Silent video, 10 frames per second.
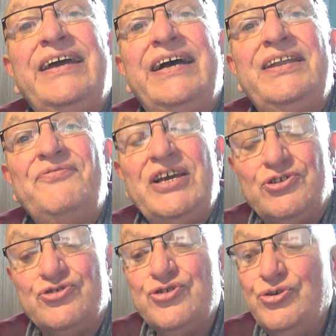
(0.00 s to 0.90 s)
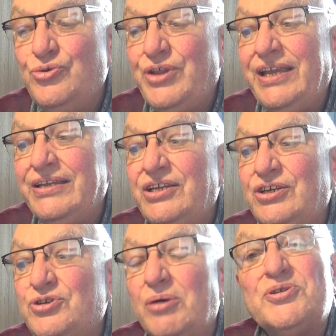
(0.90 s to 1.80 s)
And if that's true,
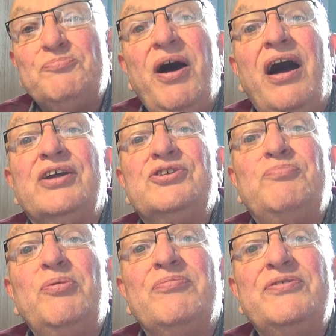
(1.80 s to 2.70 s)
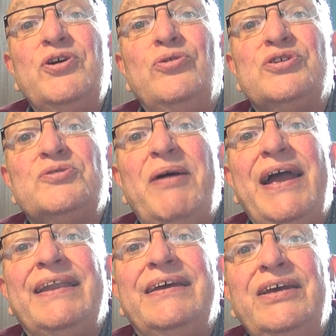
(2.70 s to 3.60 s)
then Thomas Parr is probably the oldest
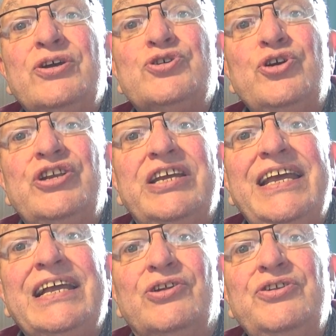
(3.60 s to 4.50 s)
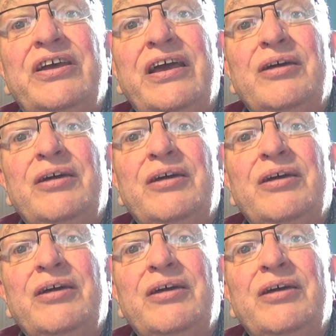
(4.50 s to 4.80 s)
man, certainly in England,